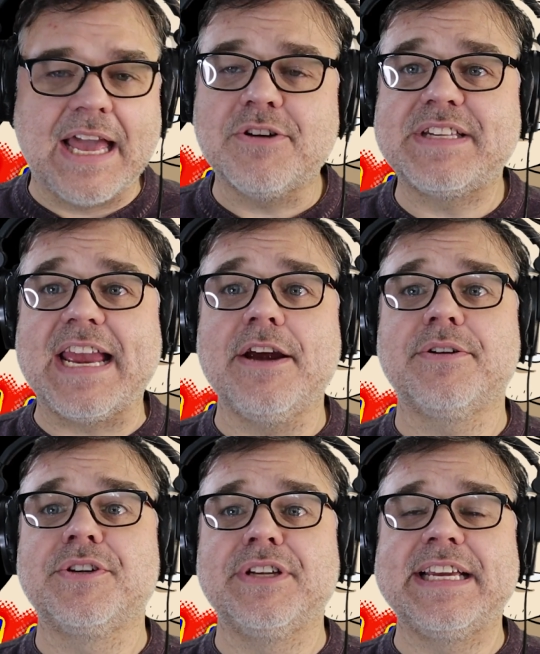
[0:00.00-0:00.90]
How's
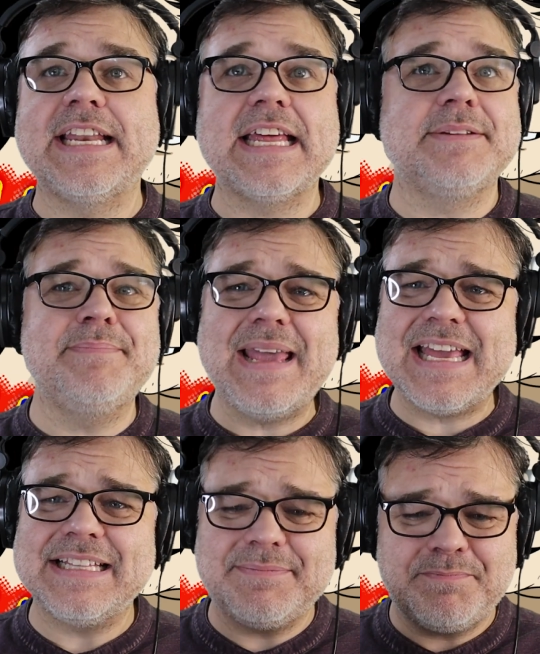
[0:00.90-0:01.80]
Aaron going to get out of...
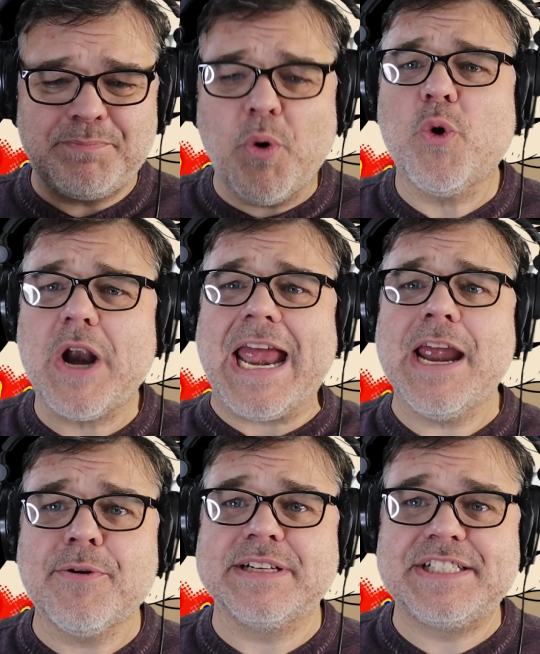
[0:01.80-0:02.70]
Man, poor
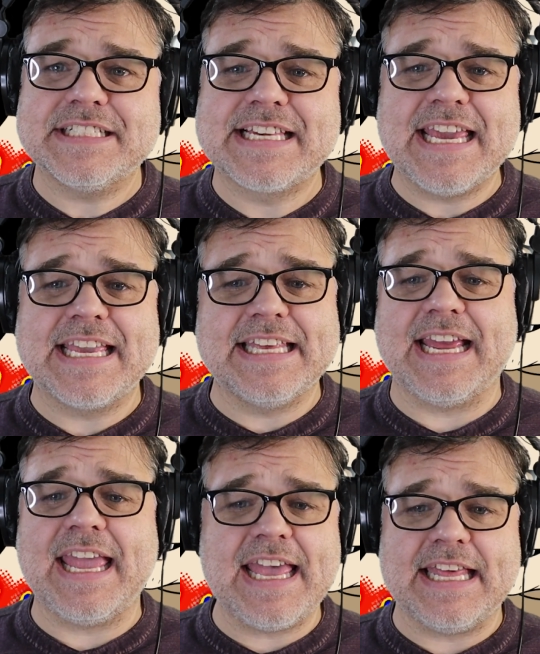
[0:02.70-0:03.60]
Aaron just can't
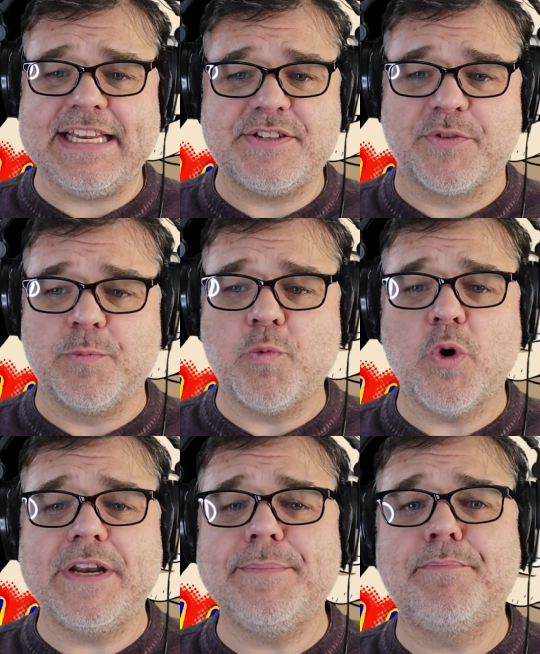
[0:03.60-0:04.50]
get ahead. He's
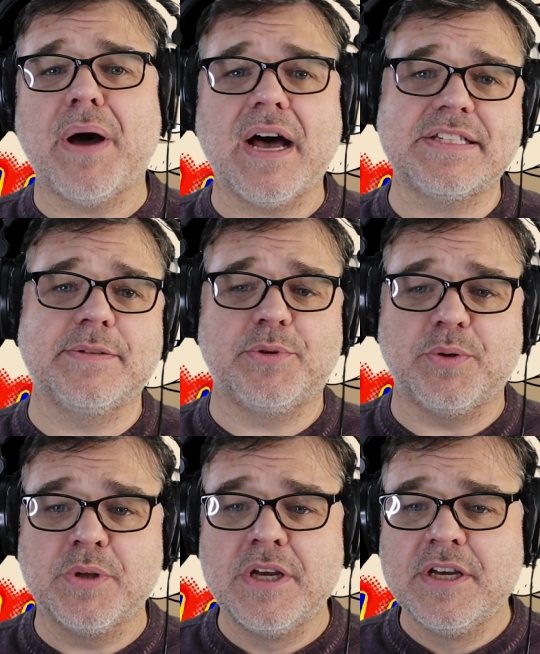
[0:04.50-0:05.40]
from one
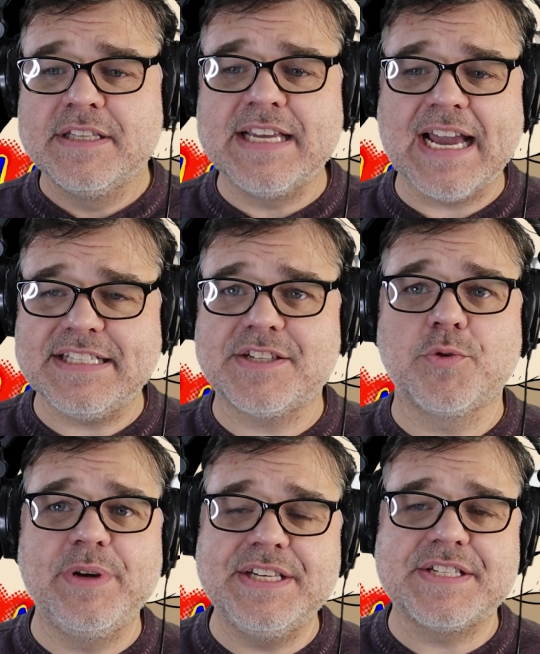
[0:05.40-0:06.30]
impossible tight
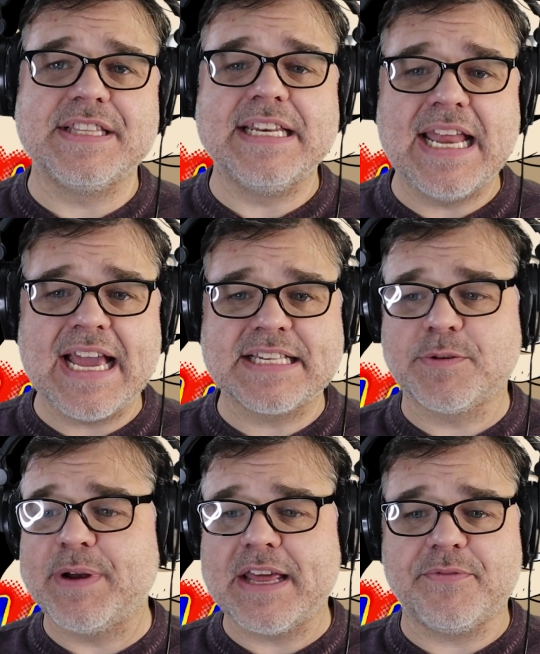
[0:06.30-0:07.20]
squeeze to the
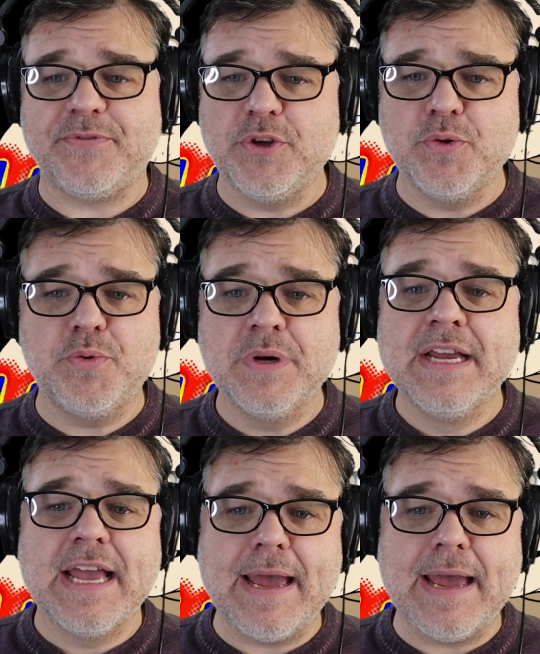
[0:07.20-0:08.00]
next. We had a few